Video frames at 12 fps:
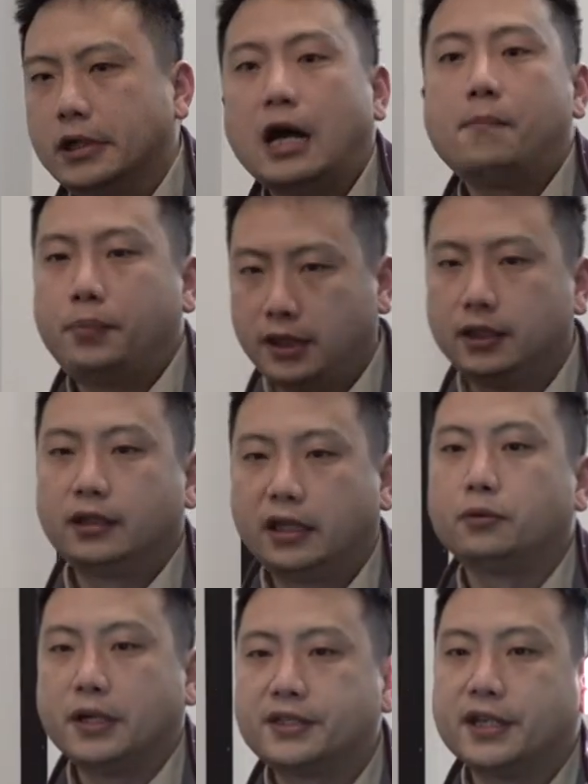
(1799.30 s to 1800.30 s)

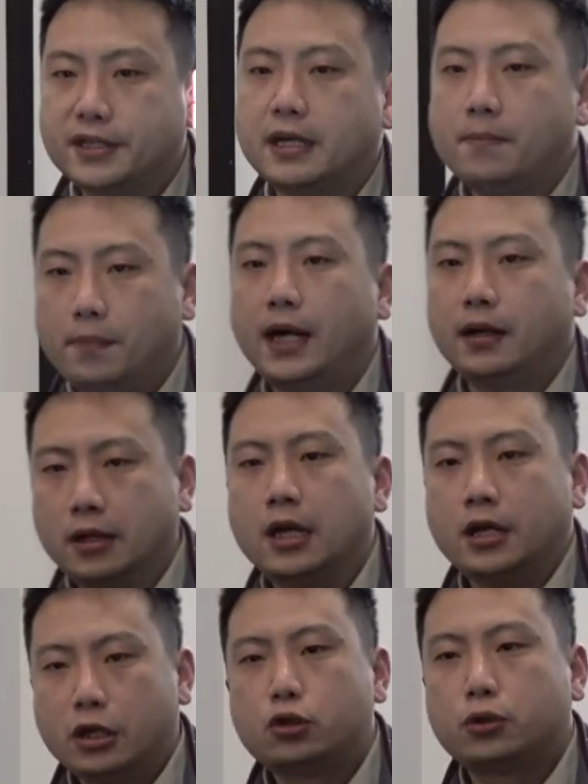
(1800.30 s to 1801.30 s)
completely resistant, but
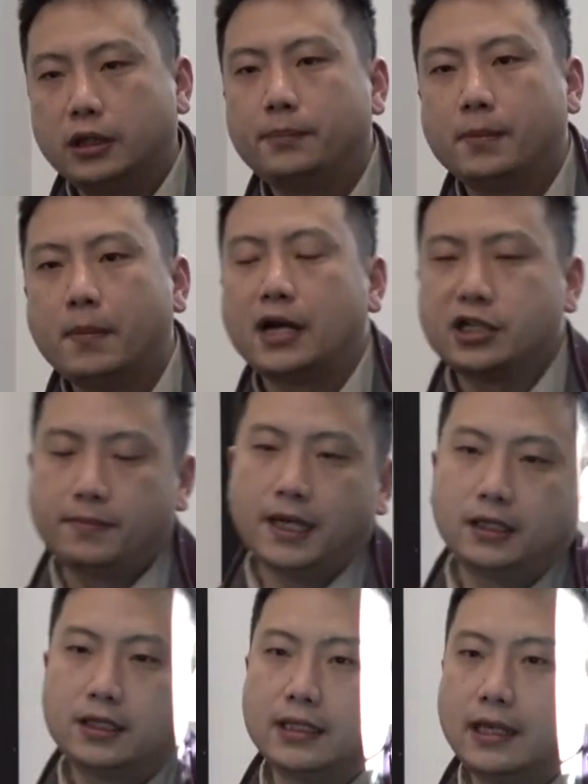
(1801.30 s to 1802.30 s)
it should be much
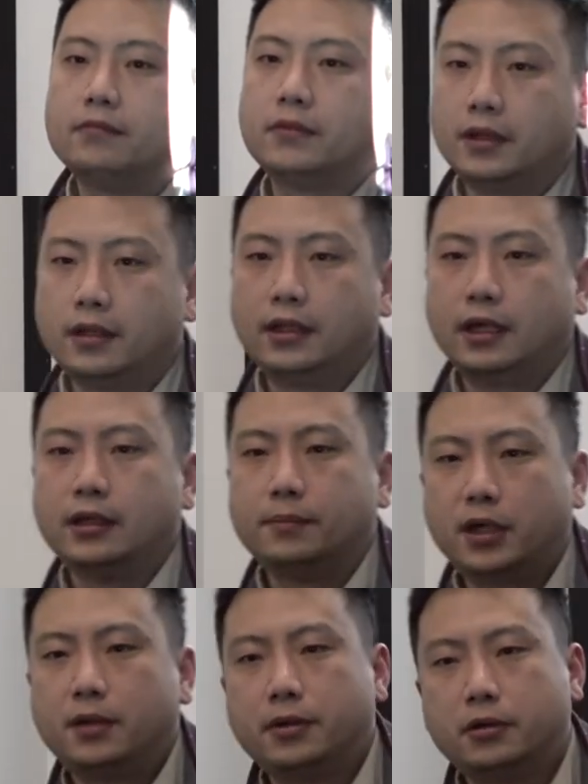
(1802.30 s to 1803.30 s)
better than, than the
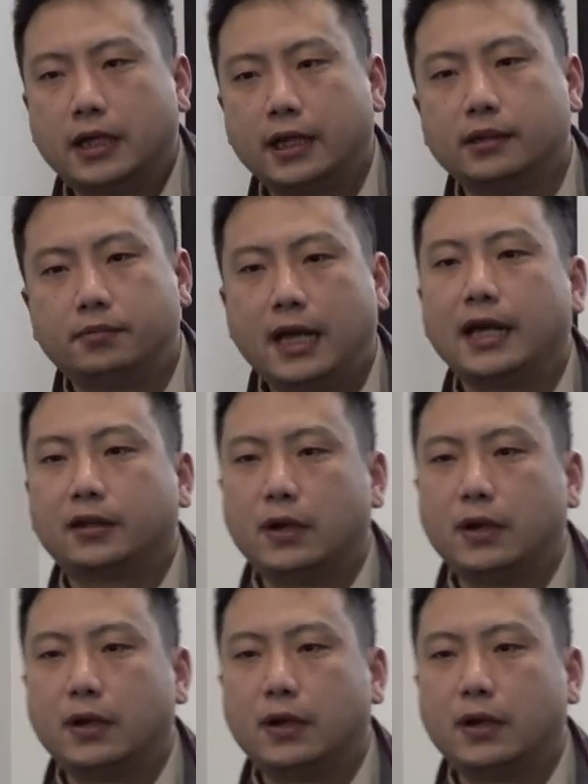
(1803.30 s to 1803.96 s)
purple and the black